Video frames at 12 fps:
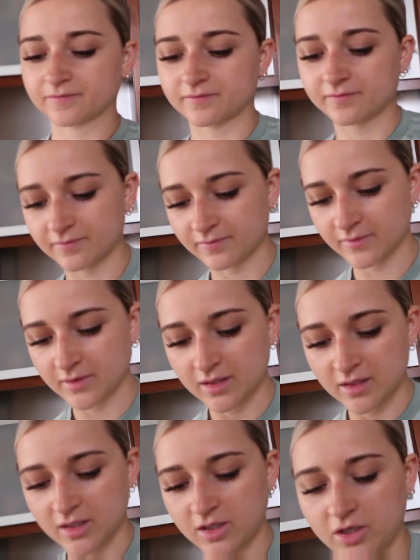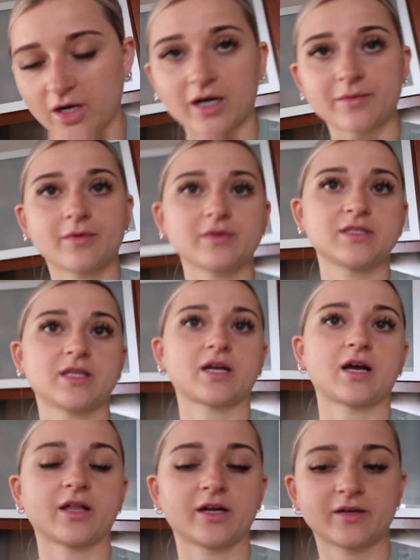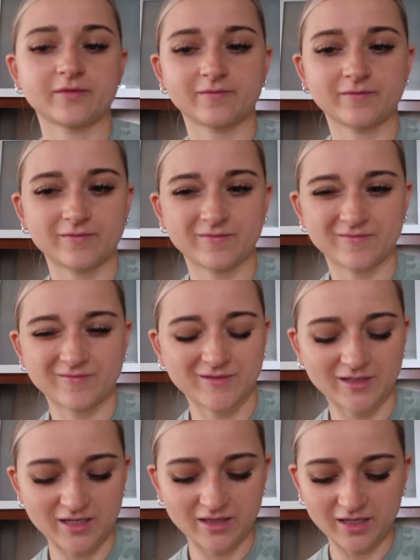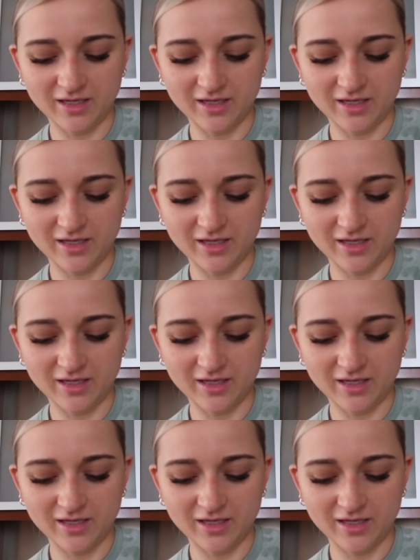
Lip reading: You're not gonna be able to see the color in